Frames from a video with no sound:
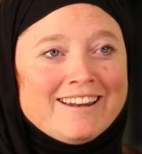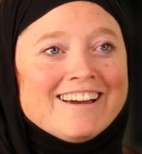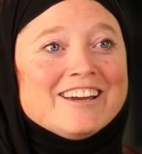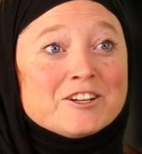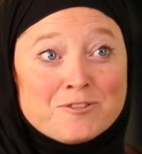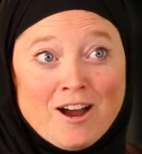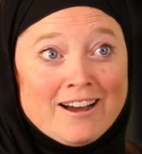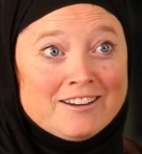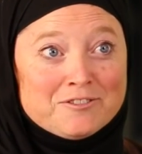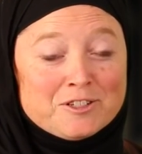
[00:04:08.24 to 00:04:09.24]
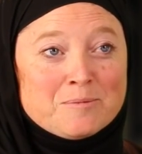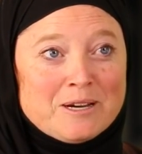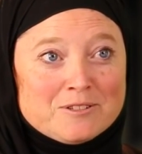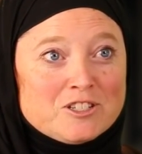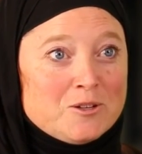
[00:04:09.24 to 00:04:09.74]
and I cried for
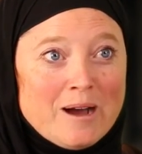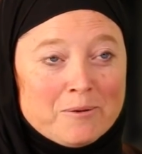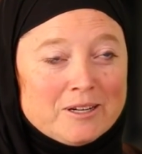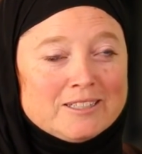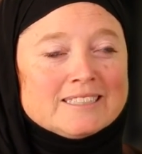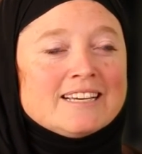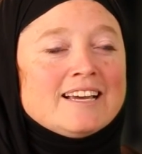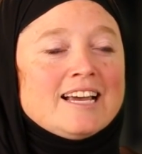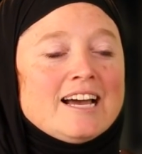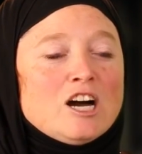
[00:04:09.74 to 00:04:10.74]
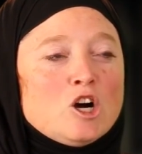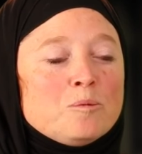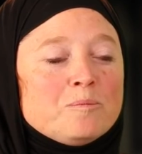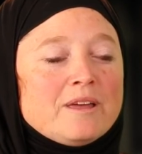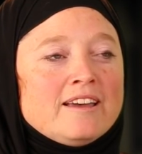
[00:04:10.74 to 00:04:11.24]
about two hours.
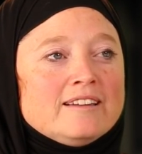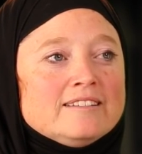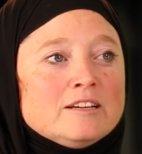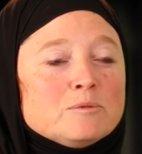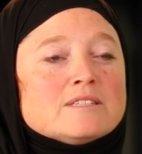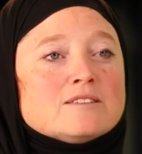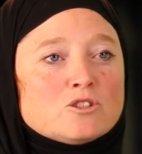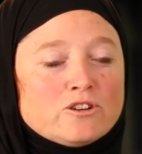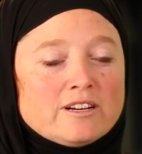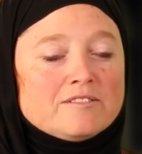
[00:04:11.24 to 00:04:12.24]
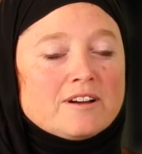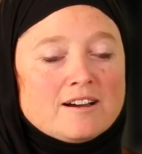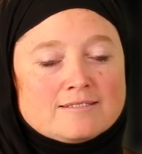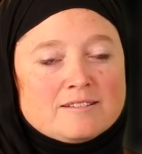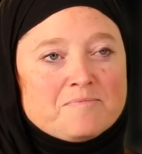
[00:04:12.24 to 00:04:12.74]
Um, and it was the story of
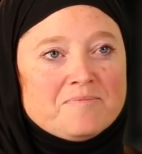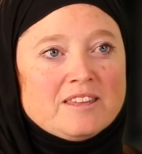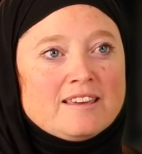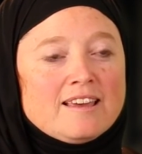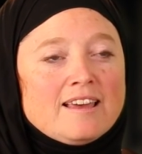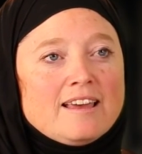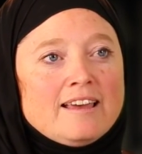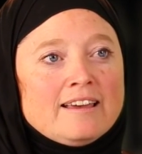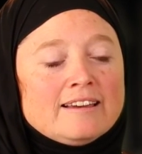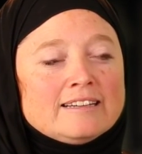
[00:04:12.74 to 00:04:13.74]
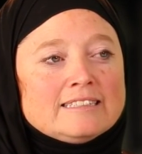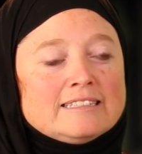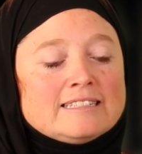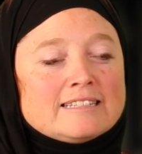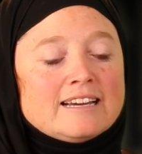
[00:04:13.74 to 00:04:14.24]
Qasim.
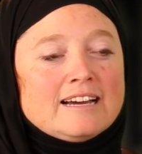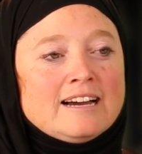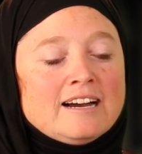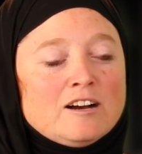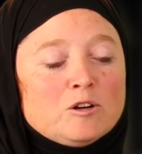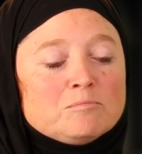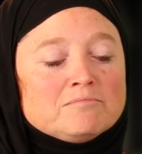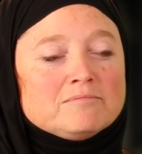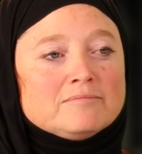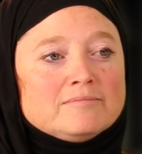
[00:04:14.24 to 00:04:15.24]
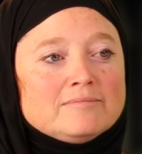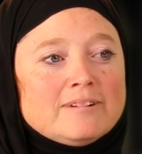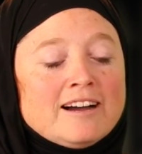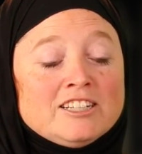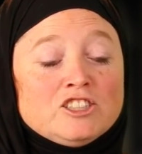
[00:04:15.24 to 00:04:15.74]
And um,
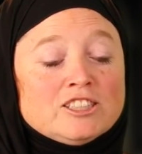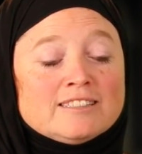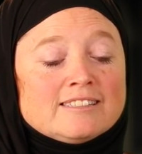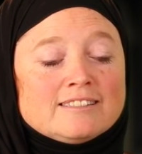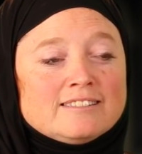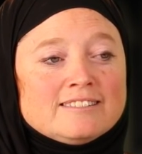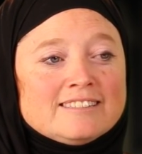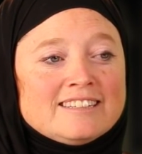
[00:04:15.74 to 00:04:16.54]
I just,